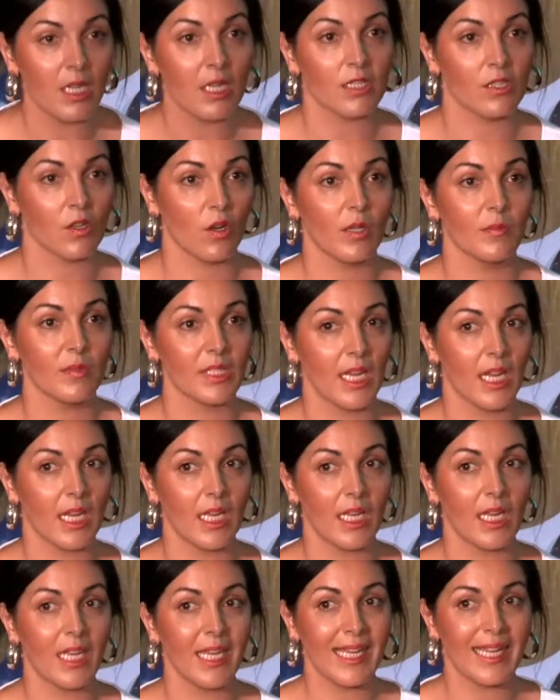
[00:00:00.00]
So I'm
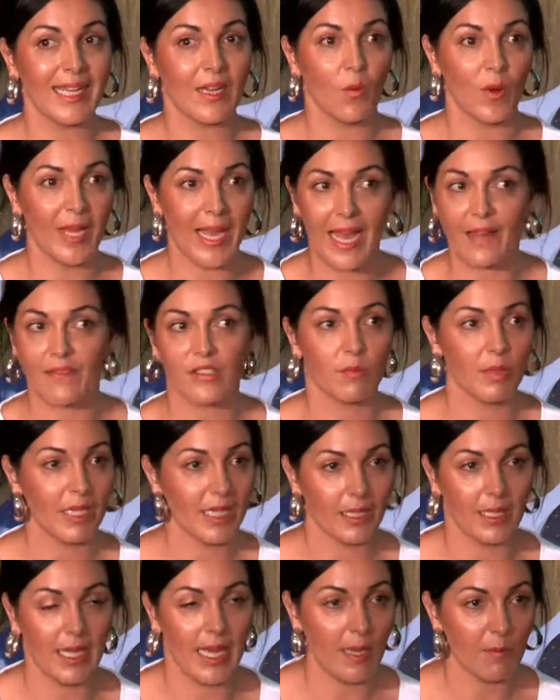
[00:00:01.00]
saying we have to be
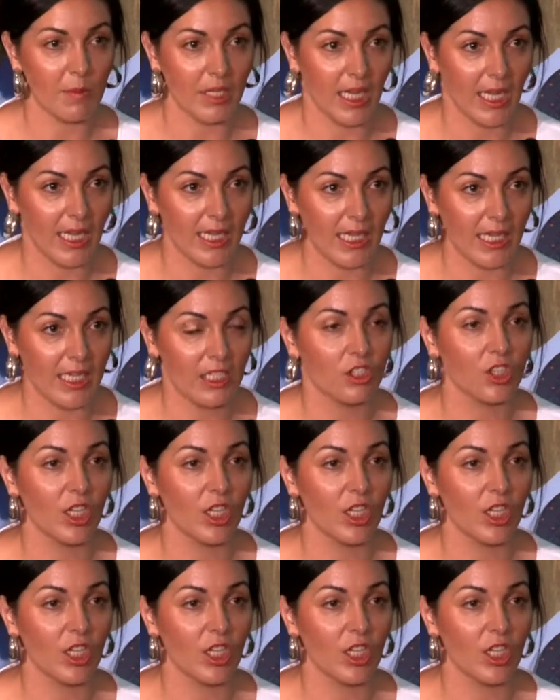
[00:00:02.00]
the Lamborghini,